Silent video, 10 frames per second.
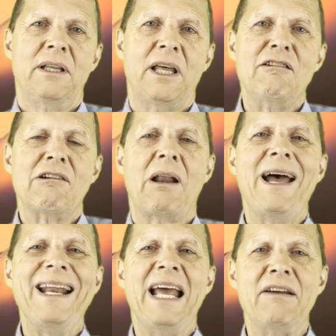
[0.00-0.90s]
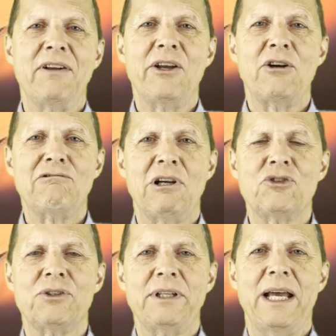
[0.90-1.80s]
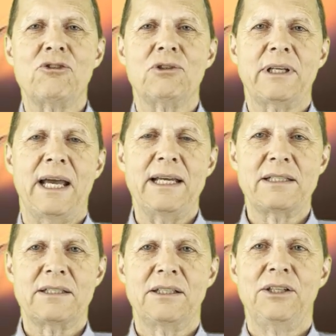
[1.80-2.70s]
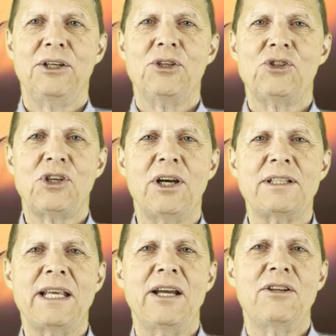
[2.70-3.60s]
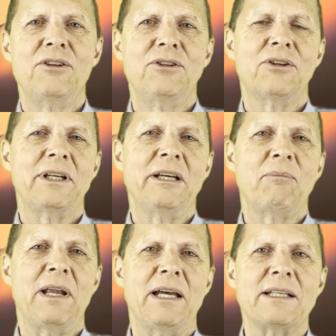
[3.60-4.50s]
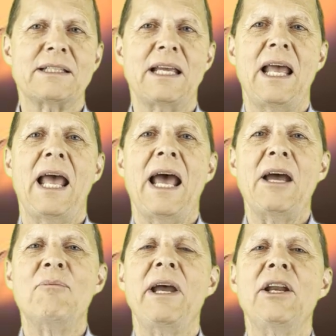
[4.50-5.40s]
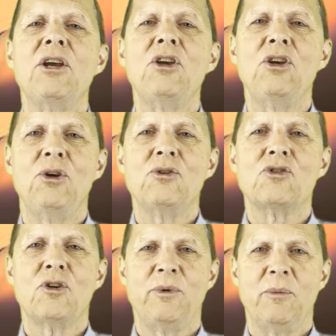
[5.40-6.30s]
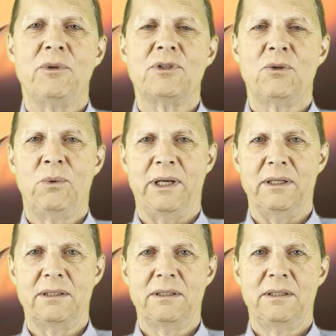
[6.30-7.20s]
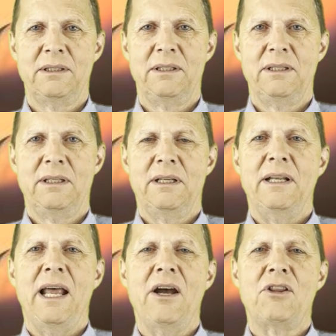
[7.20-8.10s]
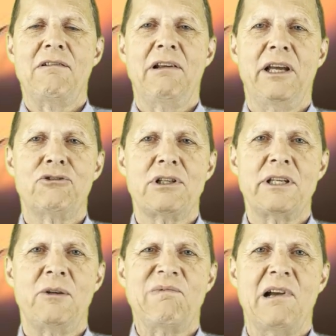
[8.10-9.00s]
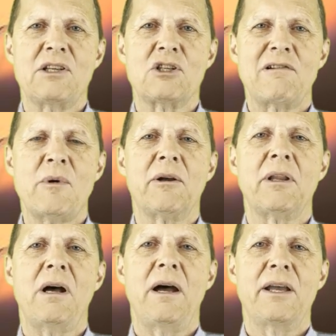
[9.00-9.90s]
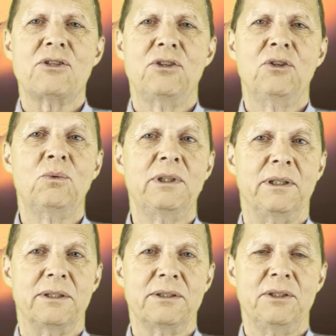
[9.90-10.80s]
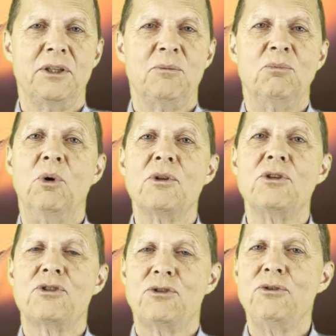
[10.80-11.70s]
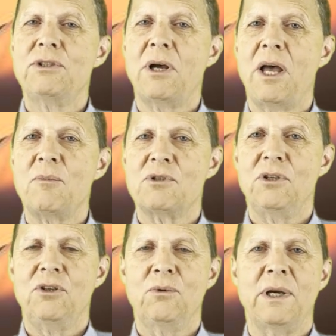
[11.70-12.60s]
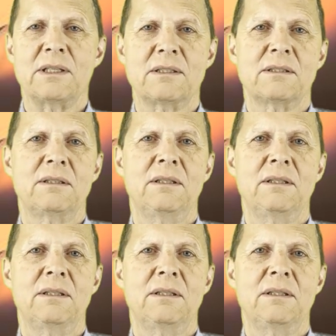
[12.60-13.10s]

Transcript: They relied heavily on Russian natural gas, shut down their nuclear plants, and made a huge commitment to wind. Now their electricity prices are among the highest in the world, more than 2 times the US.